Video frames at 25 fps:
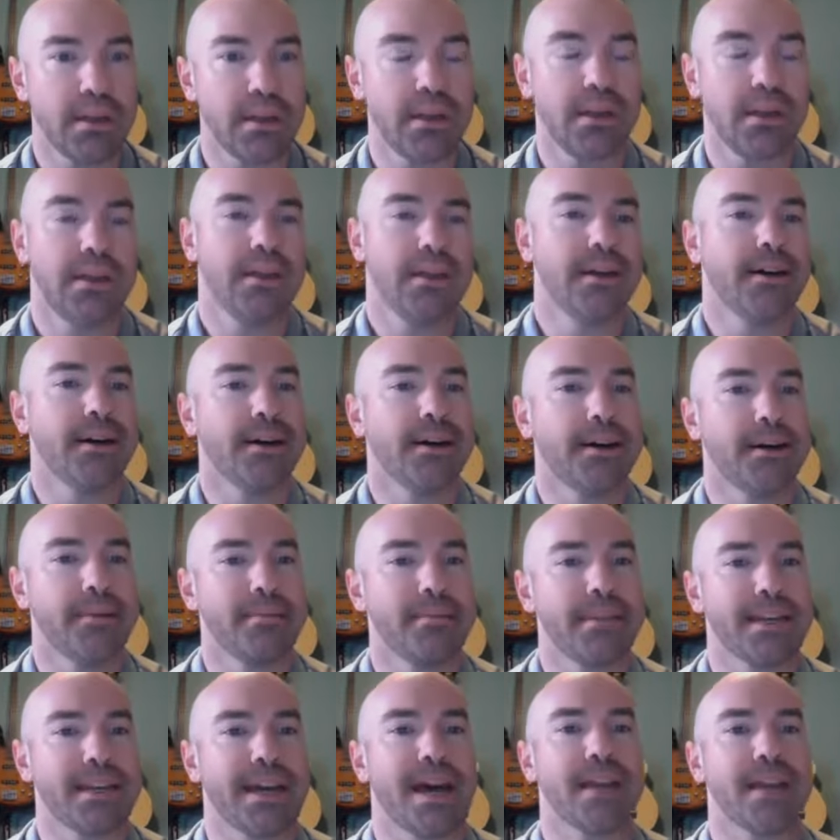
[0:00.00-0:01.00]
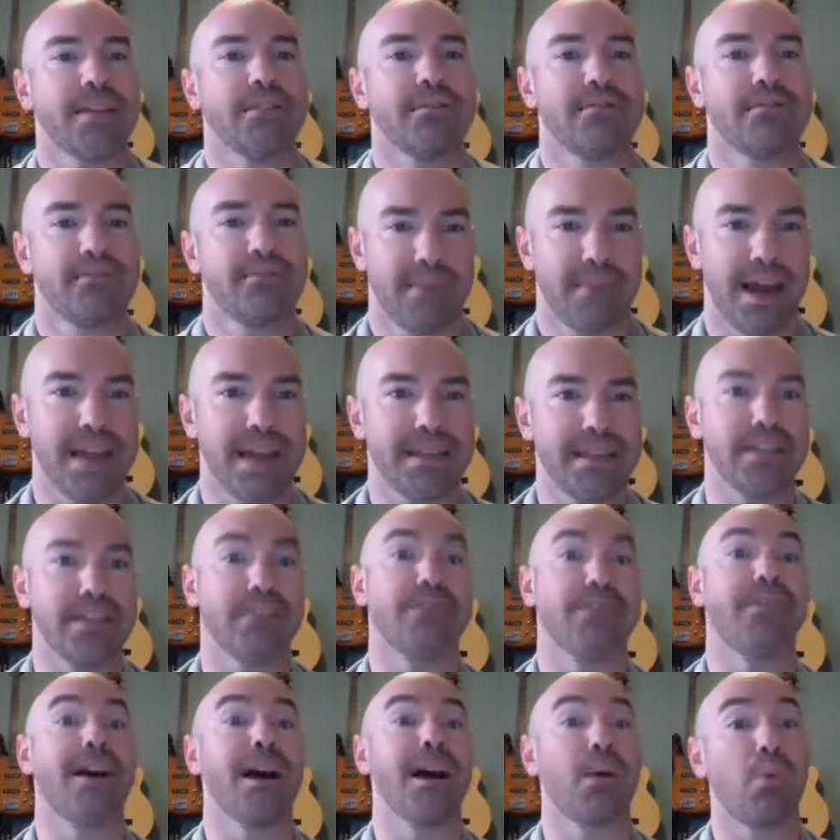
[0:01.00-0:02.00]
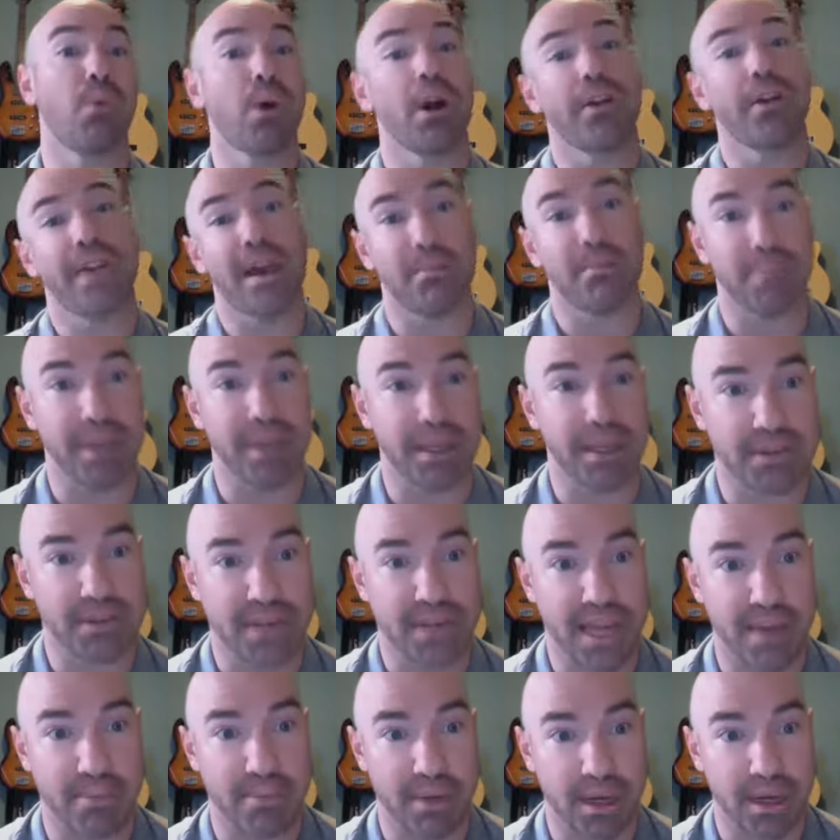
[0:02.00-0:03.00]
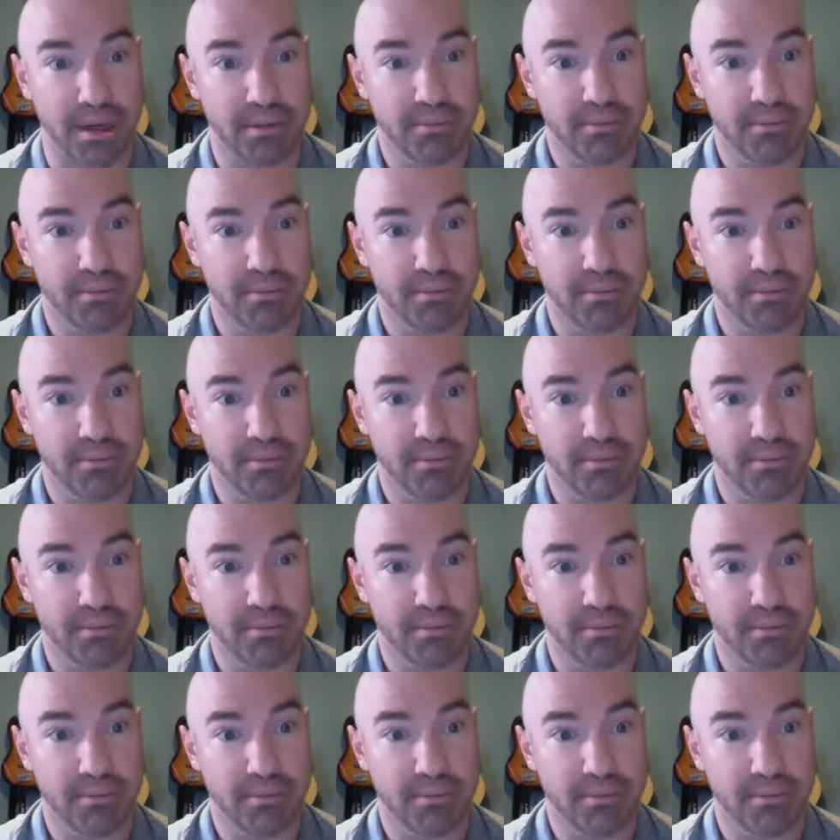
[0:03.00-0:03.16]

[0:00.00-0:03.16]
to kind of identify where that beat is happening.